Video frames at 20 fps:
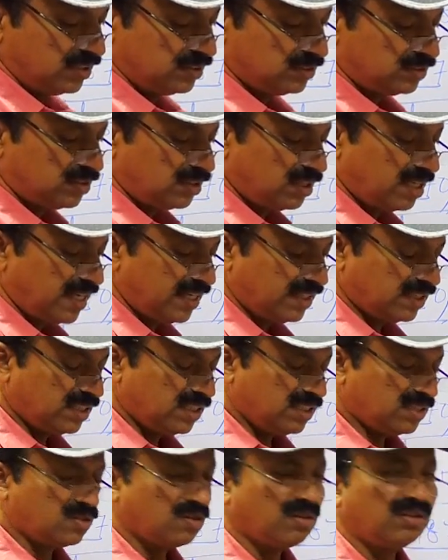So like
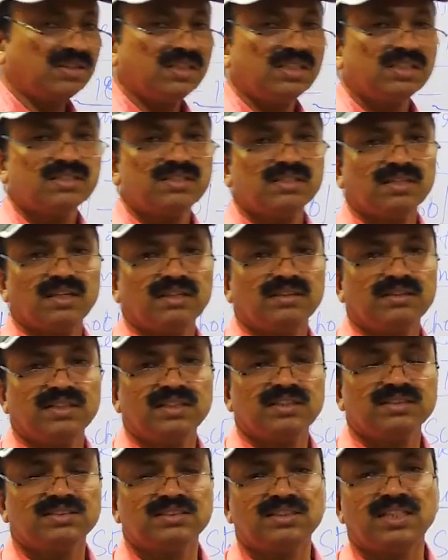this, all these
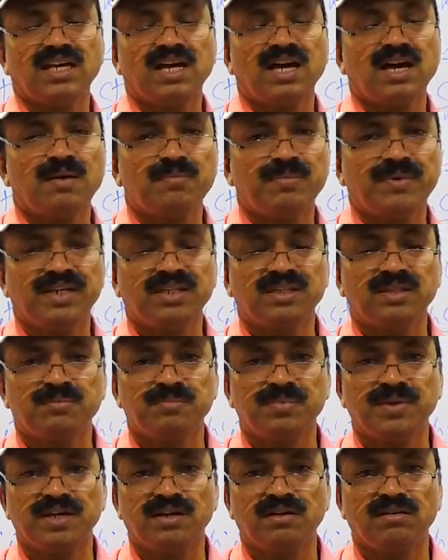things that happened in the
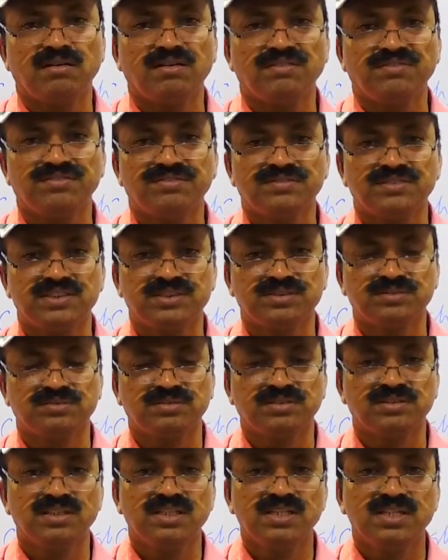period of this
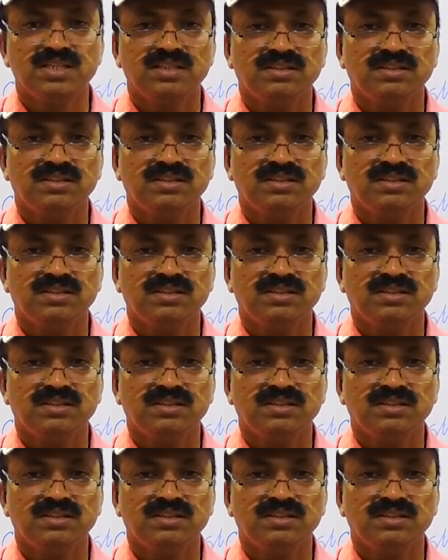one.